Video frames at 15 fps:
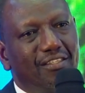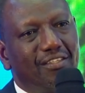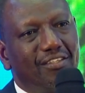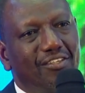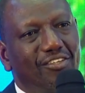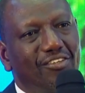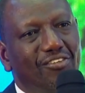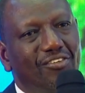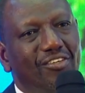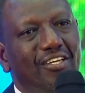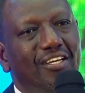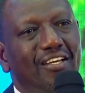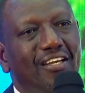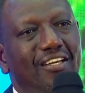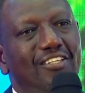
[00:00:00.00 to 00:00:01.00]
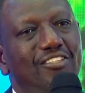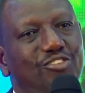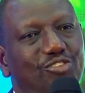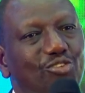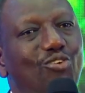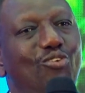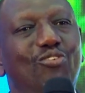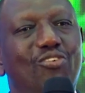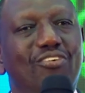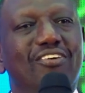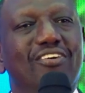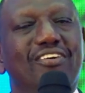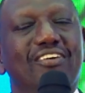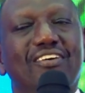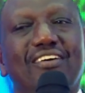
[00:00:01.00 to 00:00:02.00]
You know?
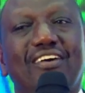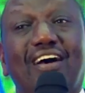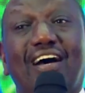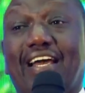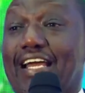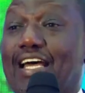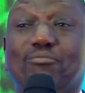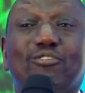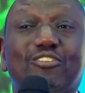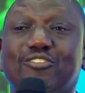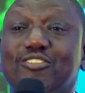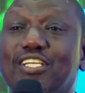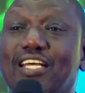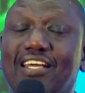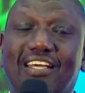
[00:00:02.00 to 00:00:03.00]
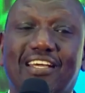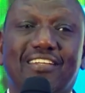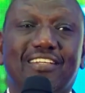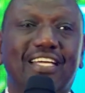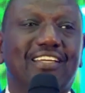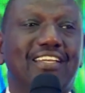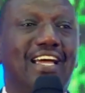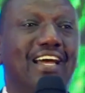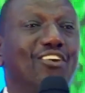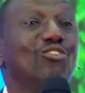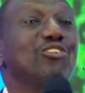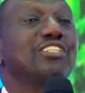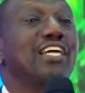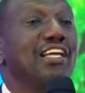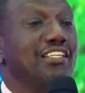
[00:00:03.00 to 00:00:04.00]
So, and I'm not saying that there are
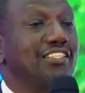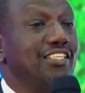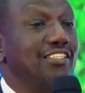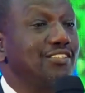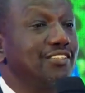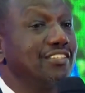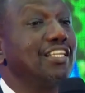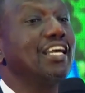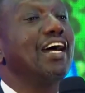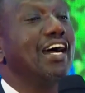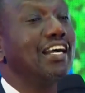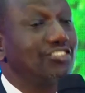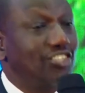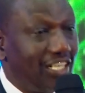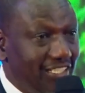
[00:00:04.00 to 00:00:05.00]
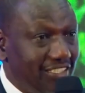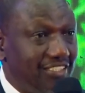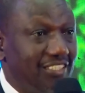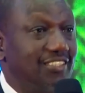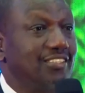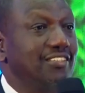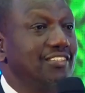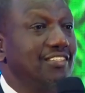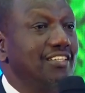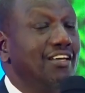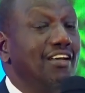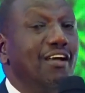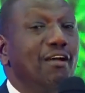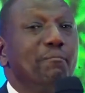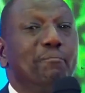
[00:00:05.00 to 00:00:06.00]
no challenges. There are challenges.
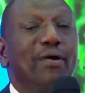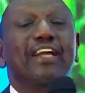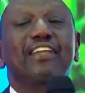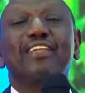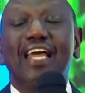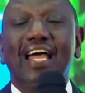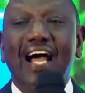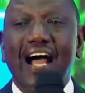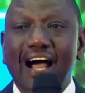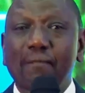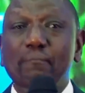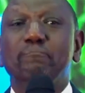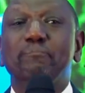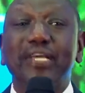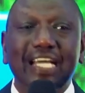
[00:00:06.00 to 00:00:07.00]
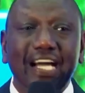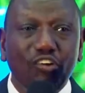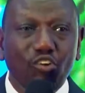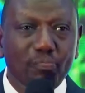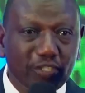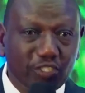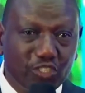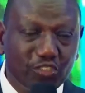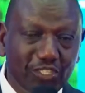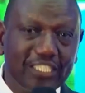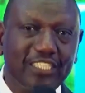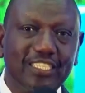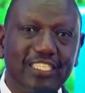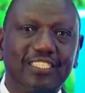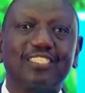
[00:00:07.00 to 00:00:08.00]
But there are bigger
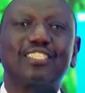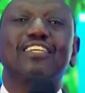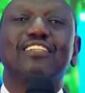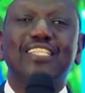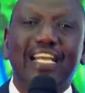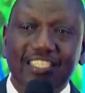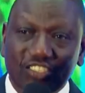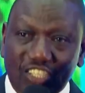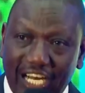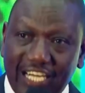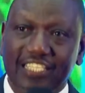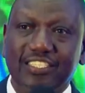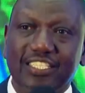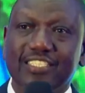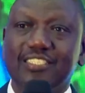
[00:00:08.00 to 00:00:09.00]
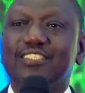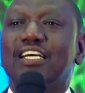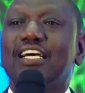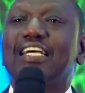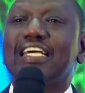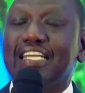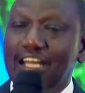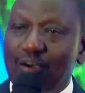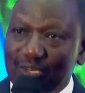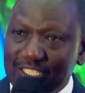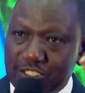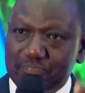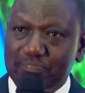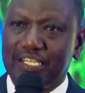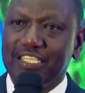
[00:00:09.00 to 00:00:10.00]
opportunities than challenges in our
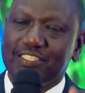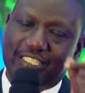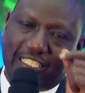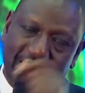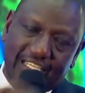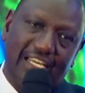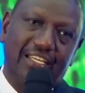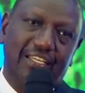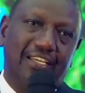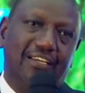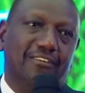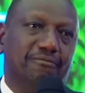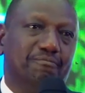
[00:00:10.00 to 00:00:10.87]
space in Kenya.